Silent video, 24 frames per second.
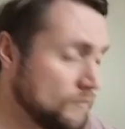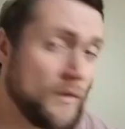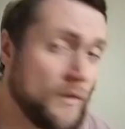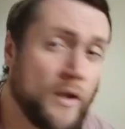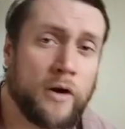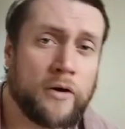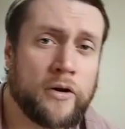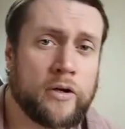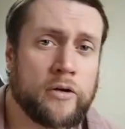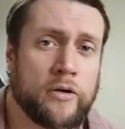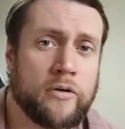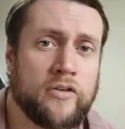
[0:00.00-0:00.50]

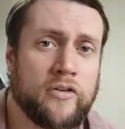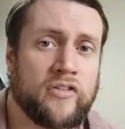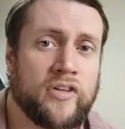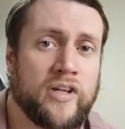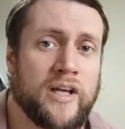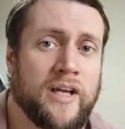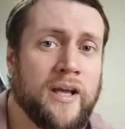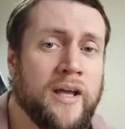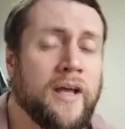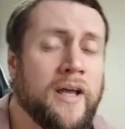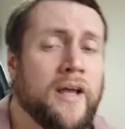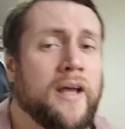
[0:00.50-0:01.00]
On a good
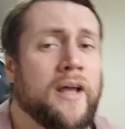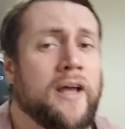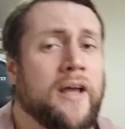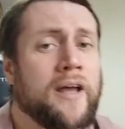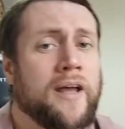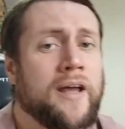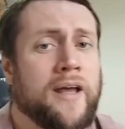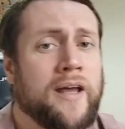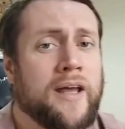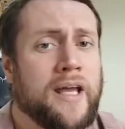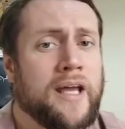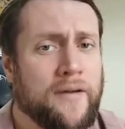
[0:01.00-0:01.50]
day,
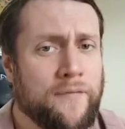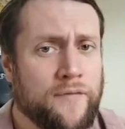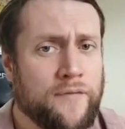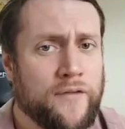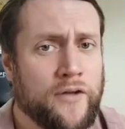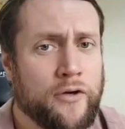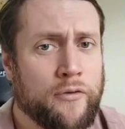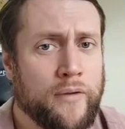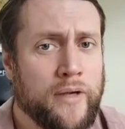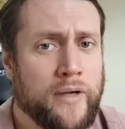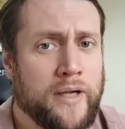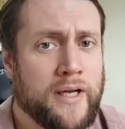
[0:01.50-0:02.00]
if the
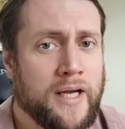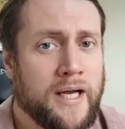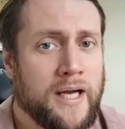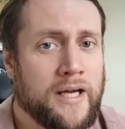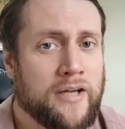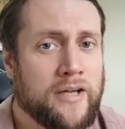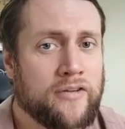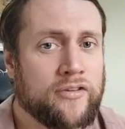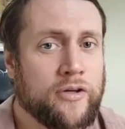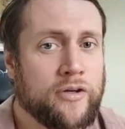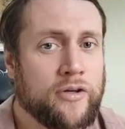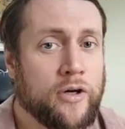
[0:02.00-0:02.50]
grader
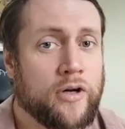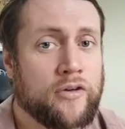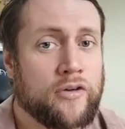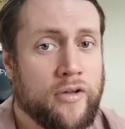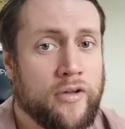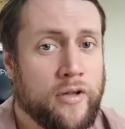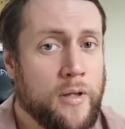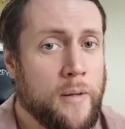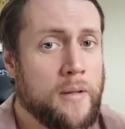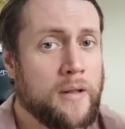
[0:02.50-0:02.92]
has got